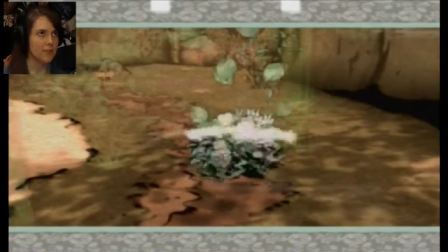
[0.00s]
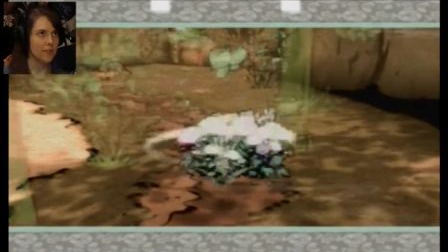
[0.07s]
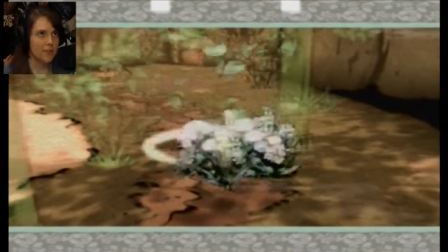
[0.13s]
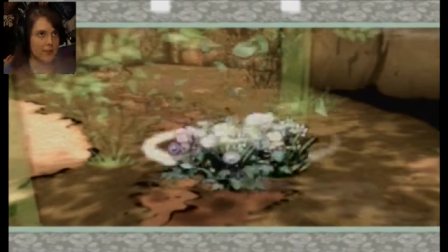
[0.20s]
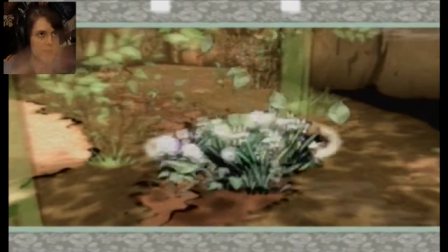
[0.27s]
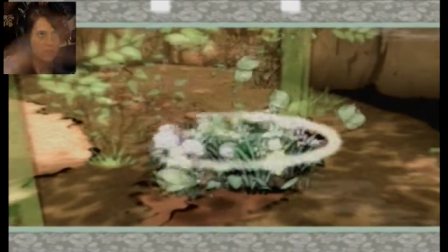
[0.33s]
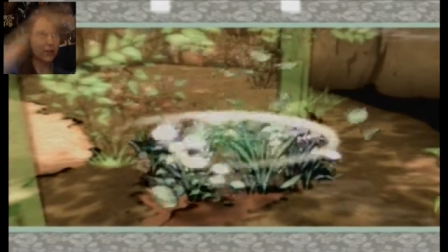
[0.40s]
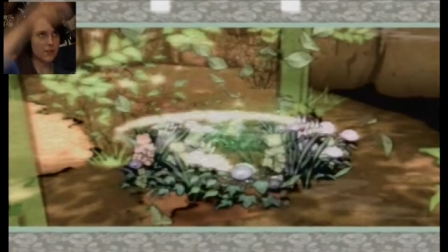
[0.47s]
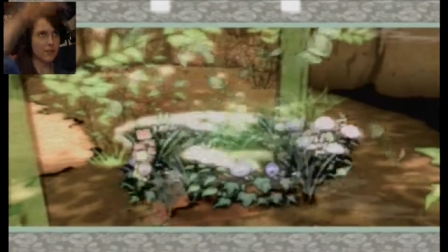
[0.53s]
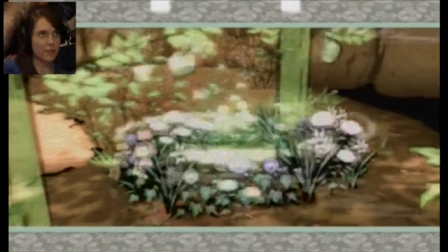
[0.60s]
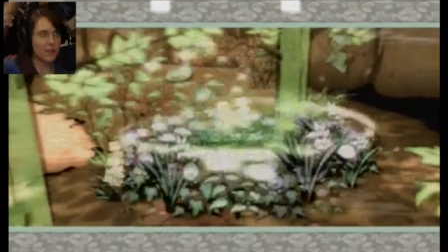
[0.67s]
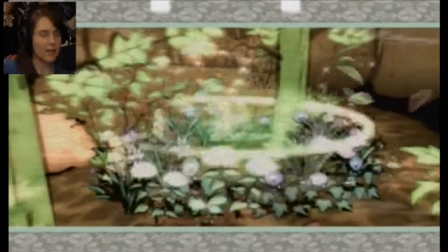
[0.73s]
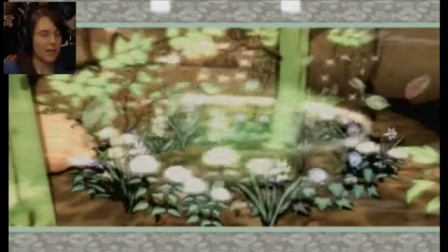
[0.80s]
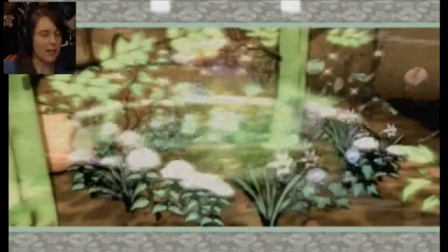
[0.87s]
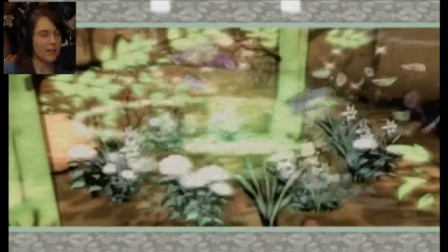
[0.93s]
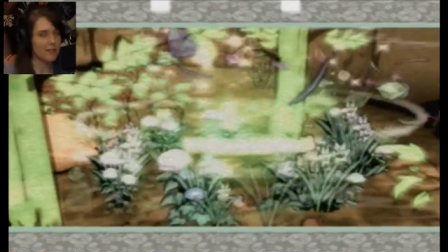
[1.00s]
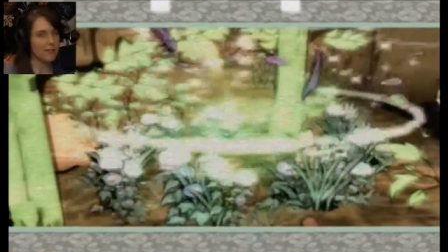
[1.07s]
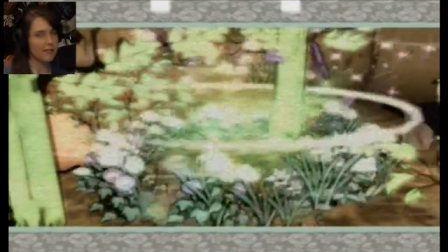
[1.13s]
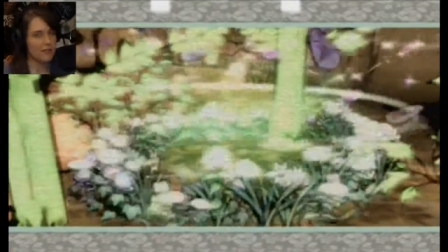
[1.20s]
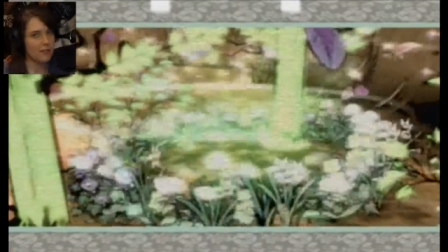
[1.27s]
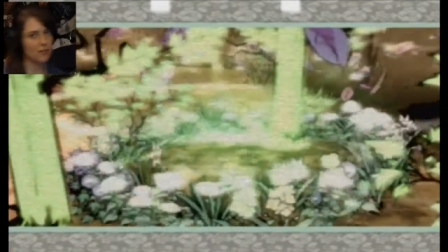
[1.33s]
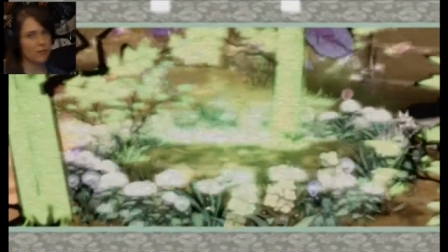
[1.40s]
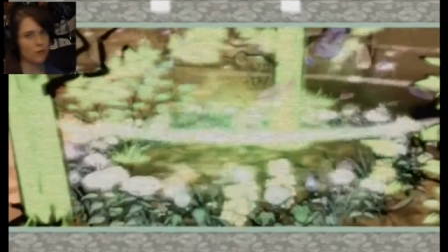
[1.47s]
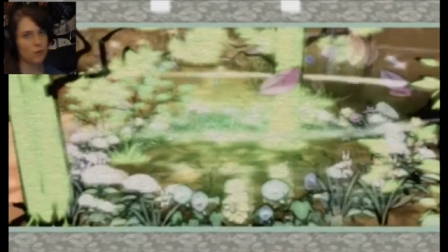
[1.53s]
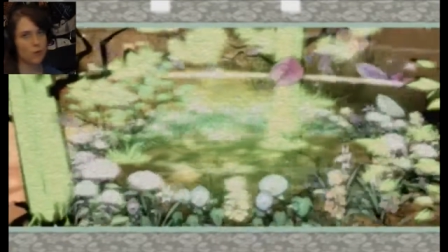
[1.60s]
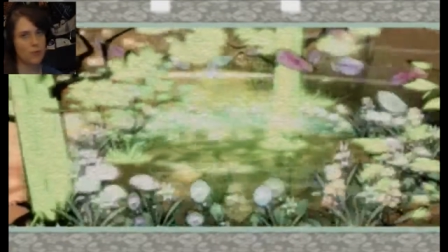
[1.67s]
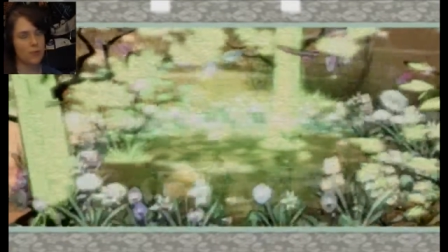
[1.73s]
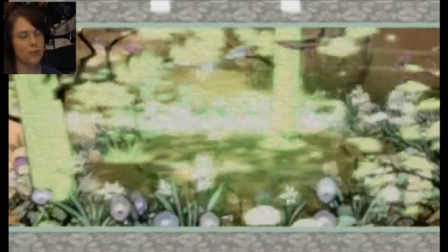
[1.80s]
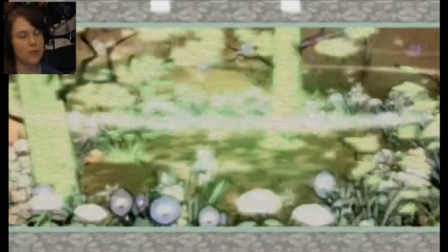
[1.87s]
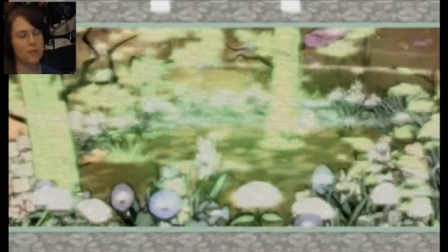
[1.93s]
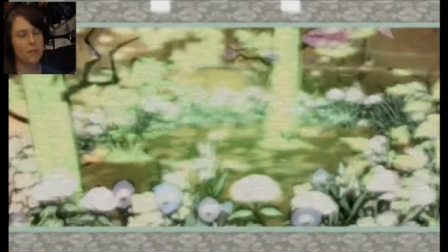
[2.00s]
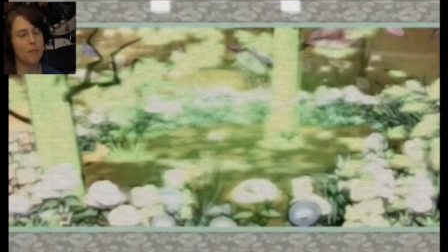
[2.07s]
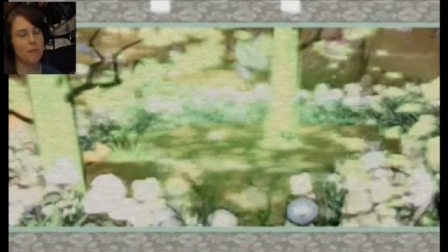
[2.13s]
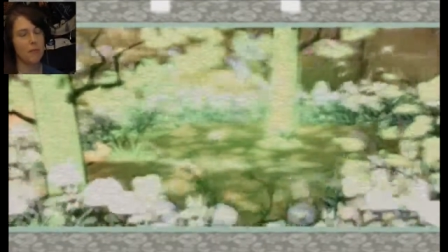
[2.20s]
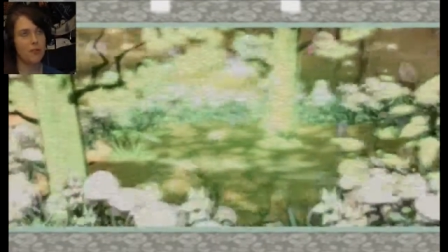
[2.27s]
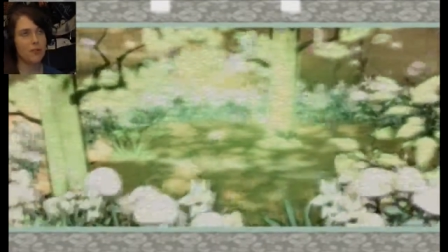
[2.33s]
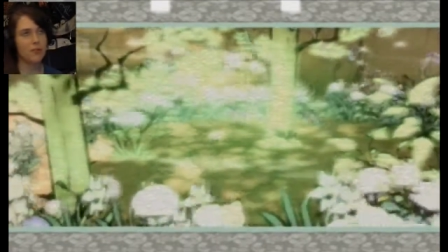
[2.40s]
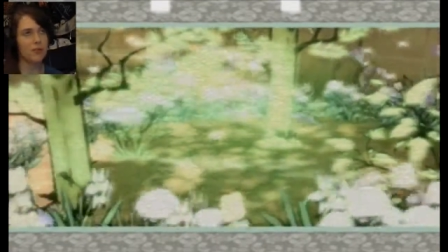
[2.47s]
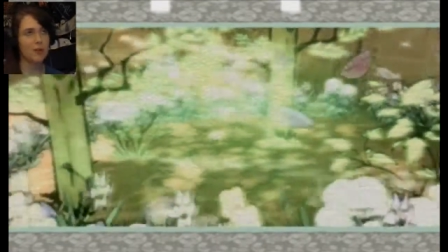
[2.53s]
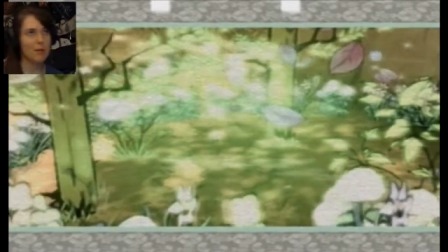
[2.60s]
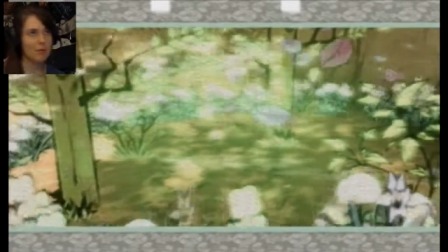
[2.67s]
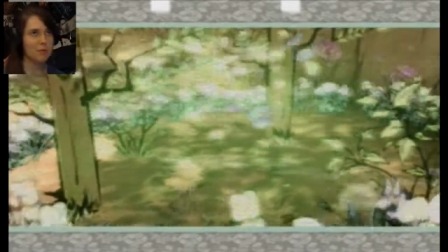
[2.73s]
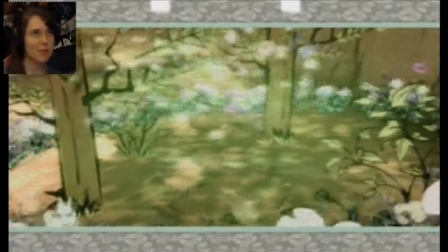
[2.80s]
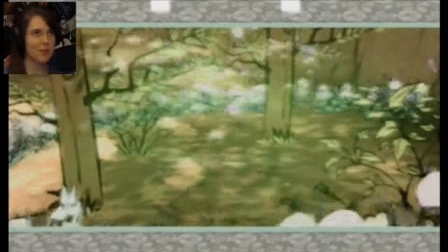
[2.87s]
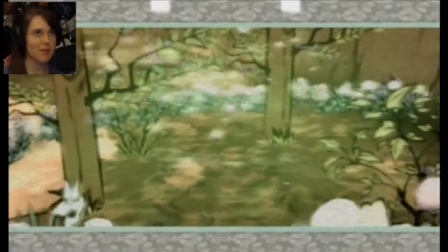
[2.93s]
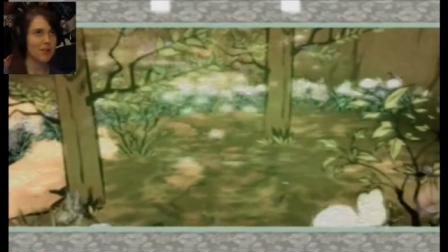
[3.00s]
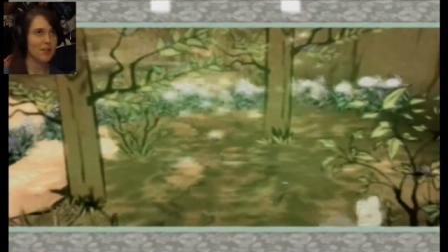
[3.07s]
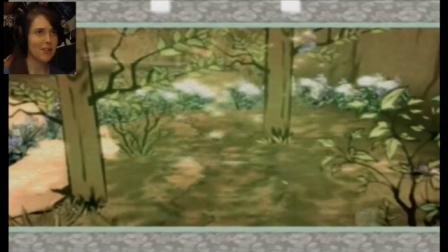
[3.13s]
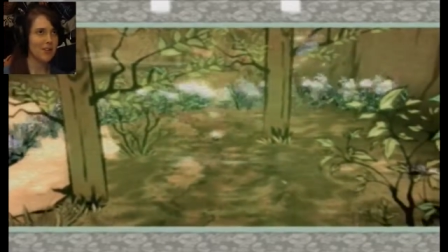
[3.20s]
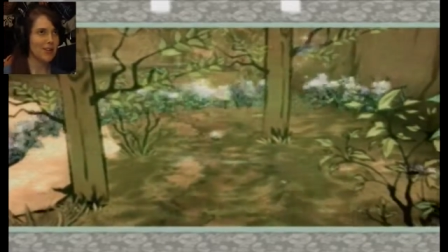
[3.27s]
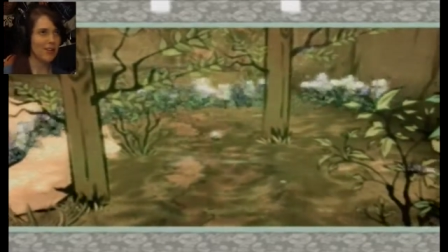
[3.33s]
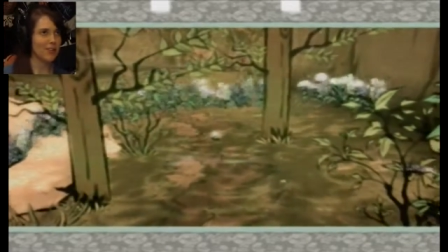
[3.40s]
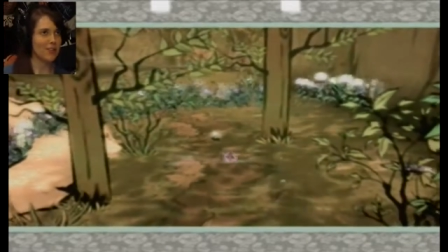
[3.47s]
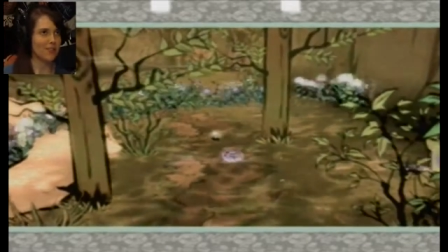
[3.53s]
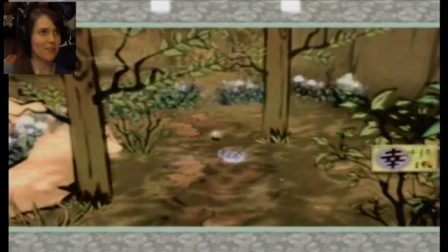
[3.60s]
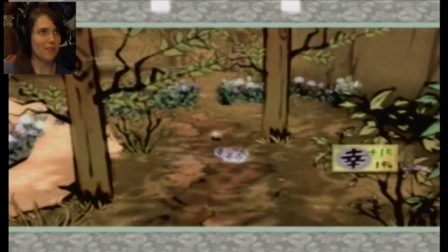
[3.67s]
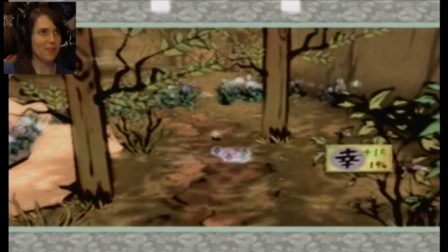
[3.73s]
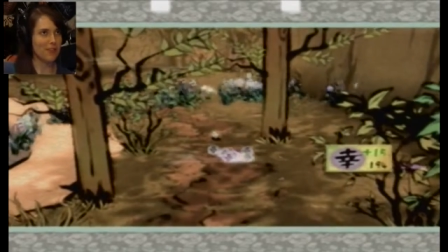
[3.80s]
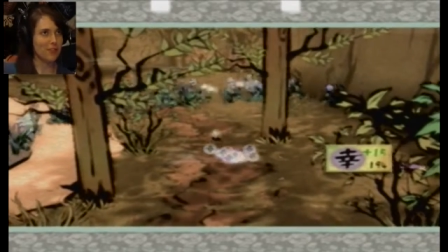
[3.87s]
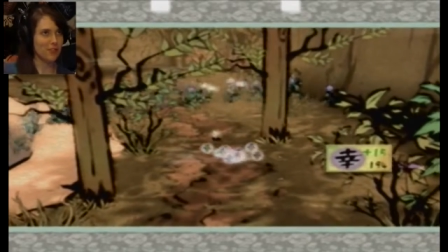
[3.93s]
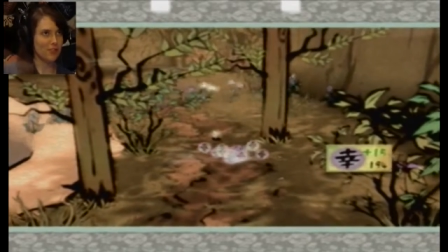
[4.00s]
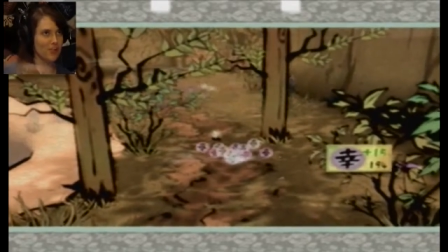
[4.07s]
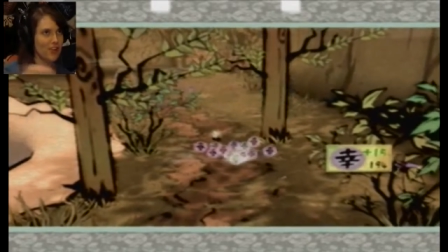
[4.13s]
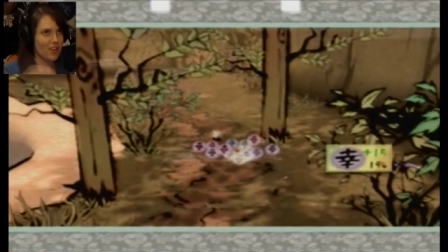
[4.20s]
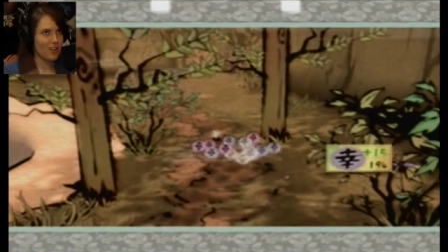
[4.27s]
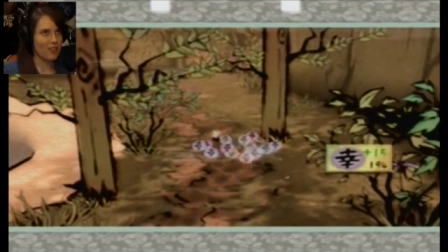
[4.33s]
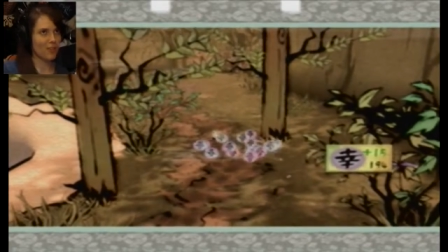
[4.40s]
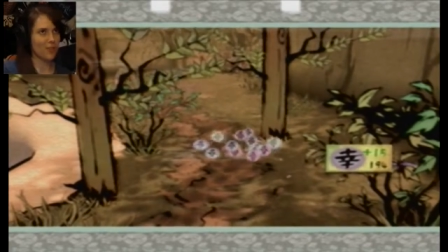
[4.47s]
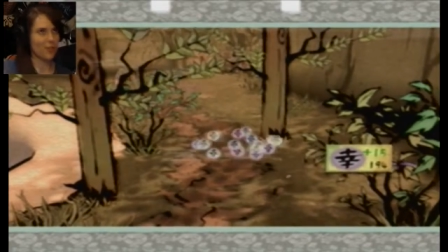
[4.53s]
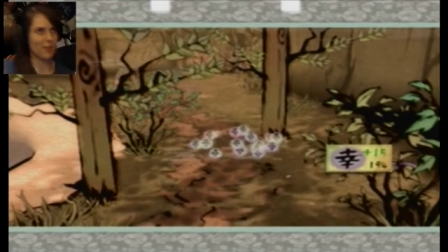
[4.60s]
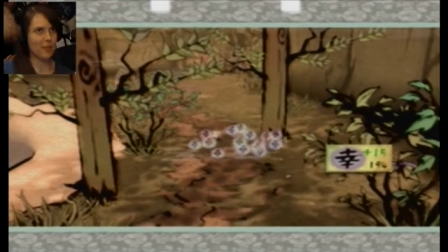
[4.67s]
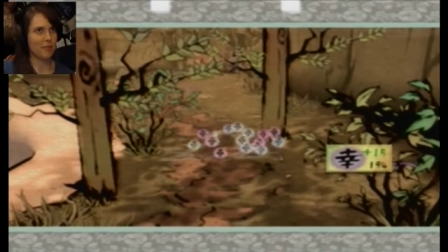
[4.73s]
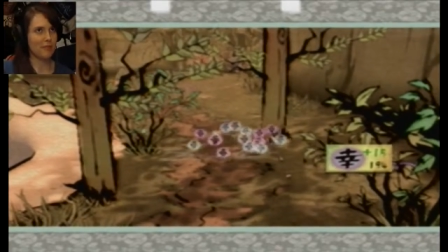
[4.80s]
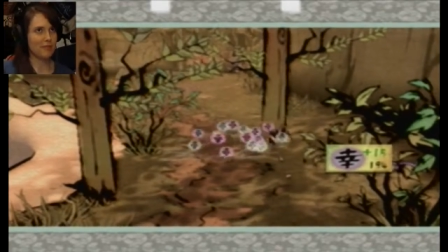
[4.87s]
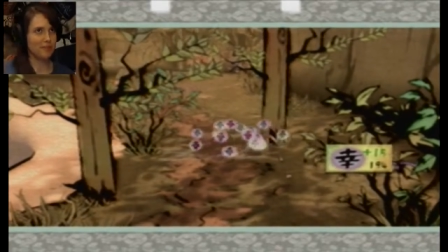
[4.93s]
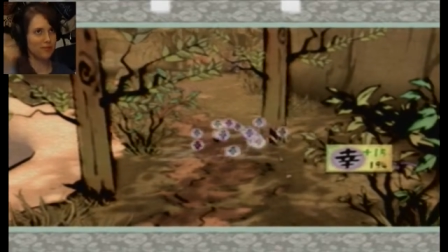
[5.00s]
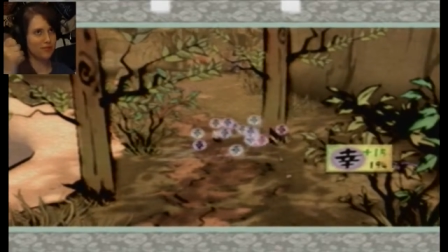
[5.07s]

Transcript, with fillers: I have to say, this weapon is a million times better. It just freaking shocks you, like...